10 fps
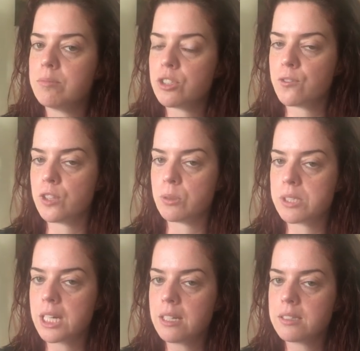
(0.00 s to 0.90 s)
diffuse
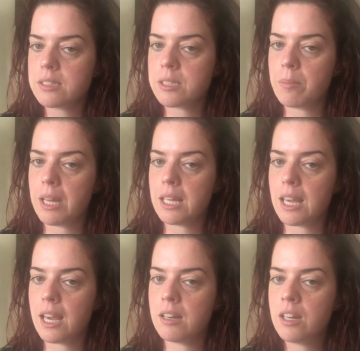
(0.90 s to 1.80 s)
it to make
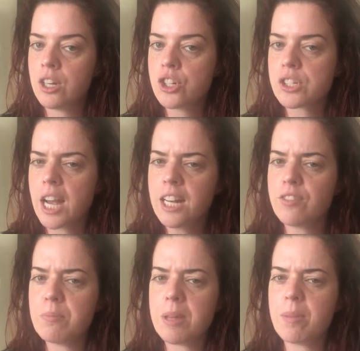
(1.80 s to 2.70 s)
it just kind of
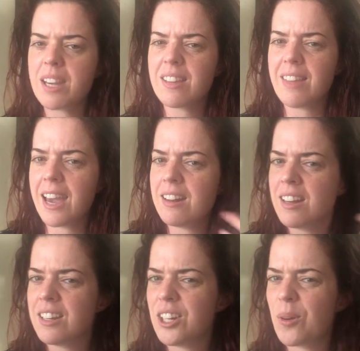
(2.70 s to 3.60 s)
mimic that,
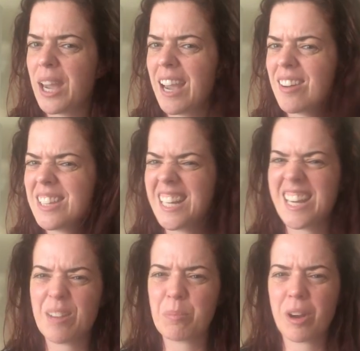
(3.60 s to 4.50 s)
hair
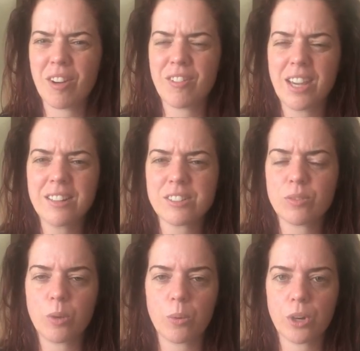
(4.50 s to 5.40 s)
like imperfect
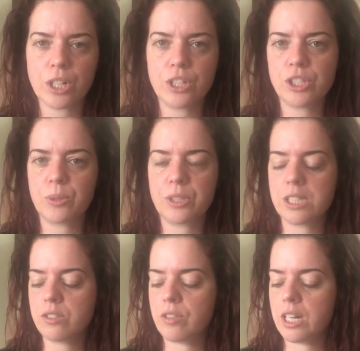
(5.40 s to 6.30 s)
of what we're gonna do in
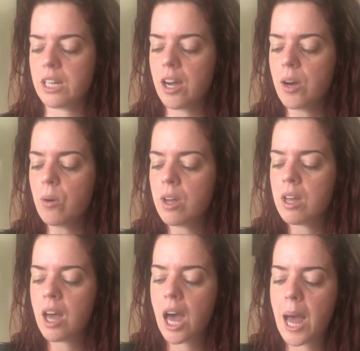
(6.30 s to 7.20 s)
this video.
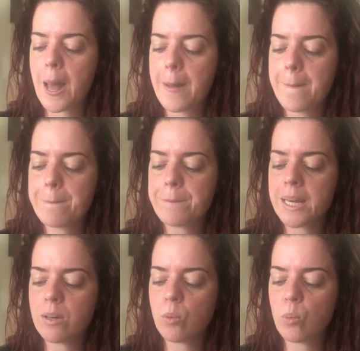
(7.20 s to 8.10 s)

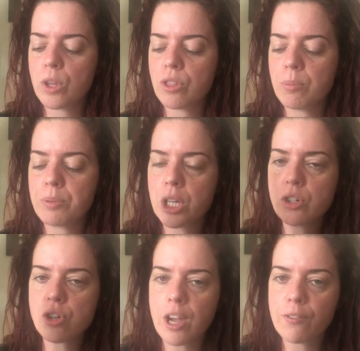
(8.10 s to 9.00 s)
But with the blow
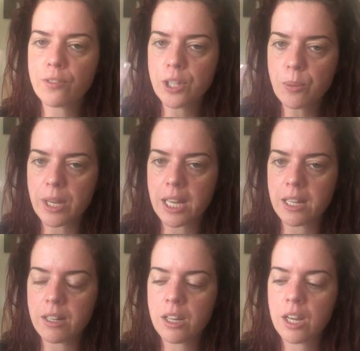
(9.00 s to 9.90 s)
dry
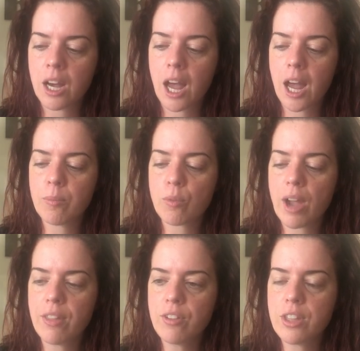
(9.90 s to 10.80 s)
fluid,
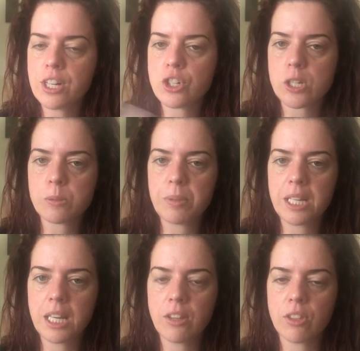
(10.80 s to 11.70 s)
rather than it just
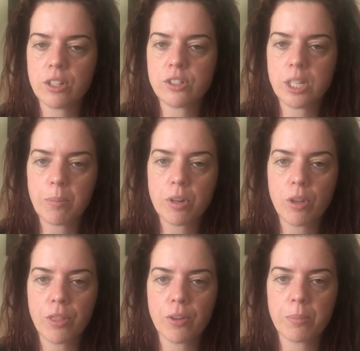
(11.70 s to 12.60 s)
being the
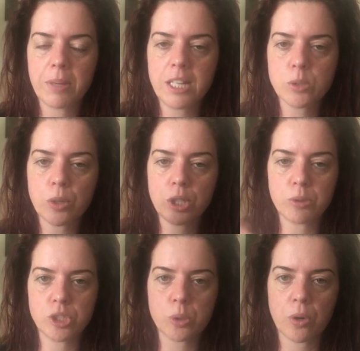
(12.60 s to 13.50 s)
typical Thermiques where you
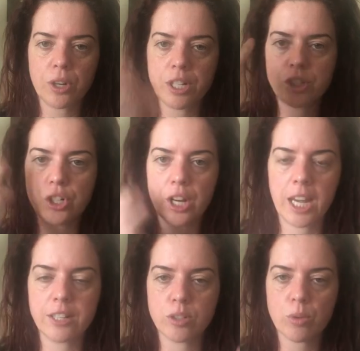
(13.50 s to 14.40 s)
would squirt it into your
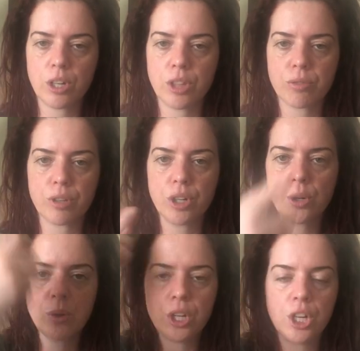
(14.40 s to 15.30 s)
hand and run it
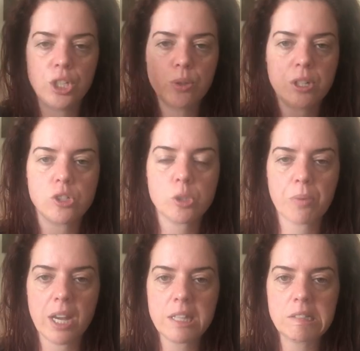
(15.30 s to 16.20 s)
through, you can
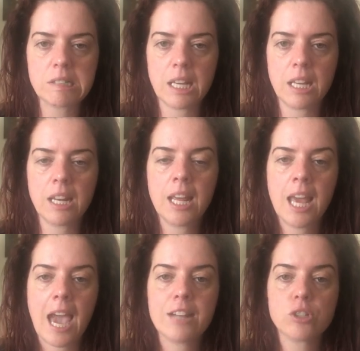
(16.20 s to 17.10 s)
spray this in,
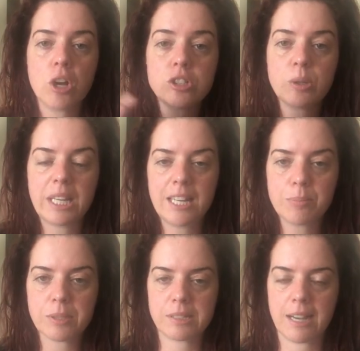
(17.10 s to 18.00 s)
and it's also a
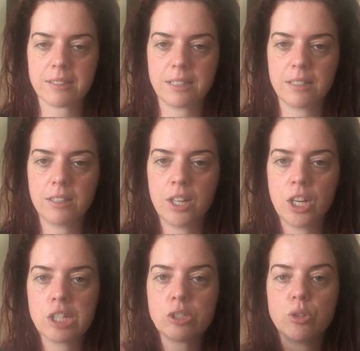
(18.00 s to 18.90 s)
heat protectant.
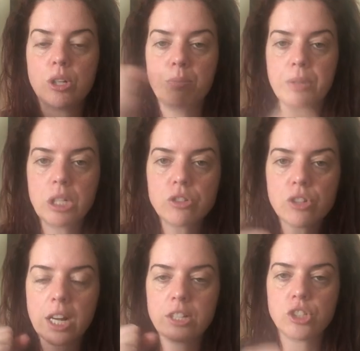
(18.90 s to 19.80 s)
So you could blow
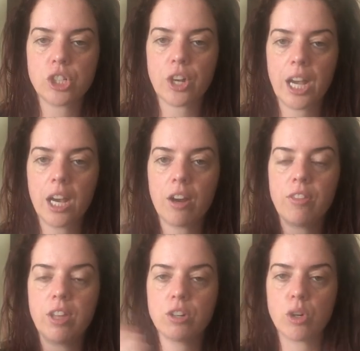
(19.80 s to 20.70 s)
dry it into your hair
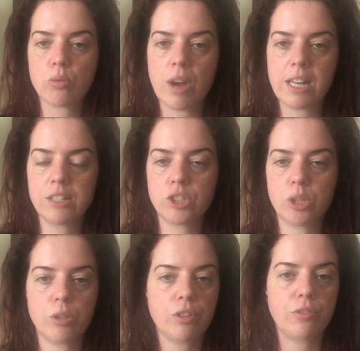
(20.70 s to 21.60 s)
and then go right into it
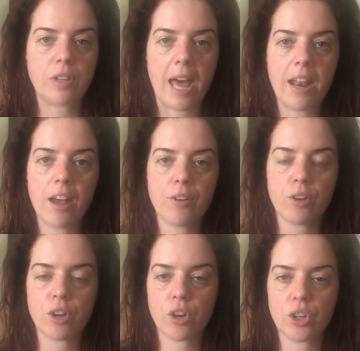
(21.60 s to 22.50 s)
with a flat iron
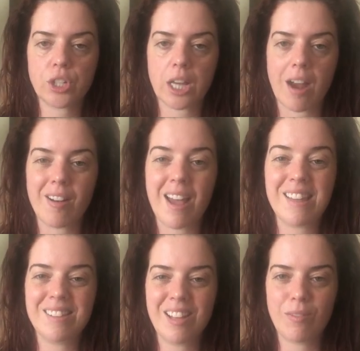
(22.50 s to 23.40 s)
or a curling iron. I
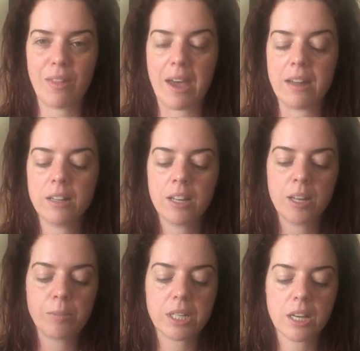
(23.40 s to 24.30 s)
love that,
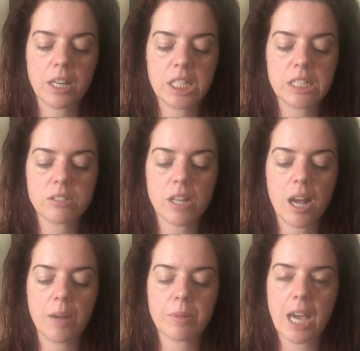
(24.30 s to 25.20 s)
because
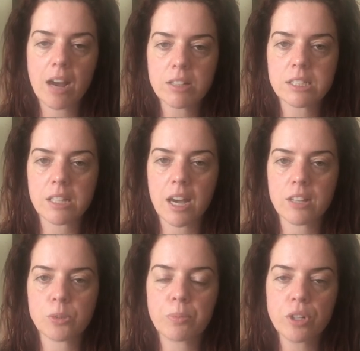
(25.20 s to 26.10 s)

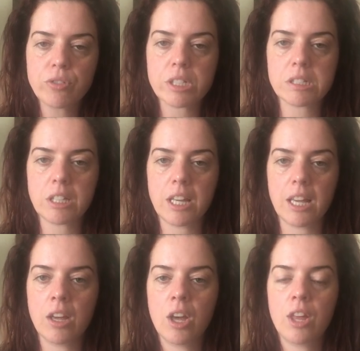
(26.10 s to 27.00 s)
Kérastase
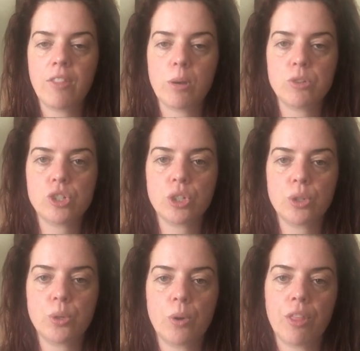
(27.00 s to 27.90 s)
previously, they would
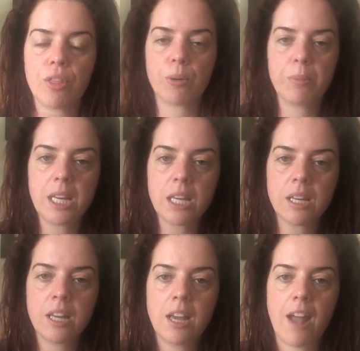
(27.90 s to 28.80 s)
do a Thermique,
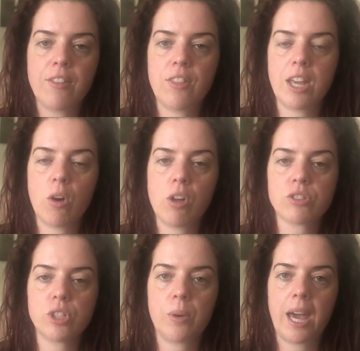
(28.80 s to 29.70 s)
and then they
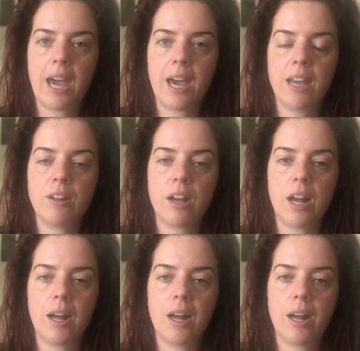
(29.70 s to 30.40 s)
also had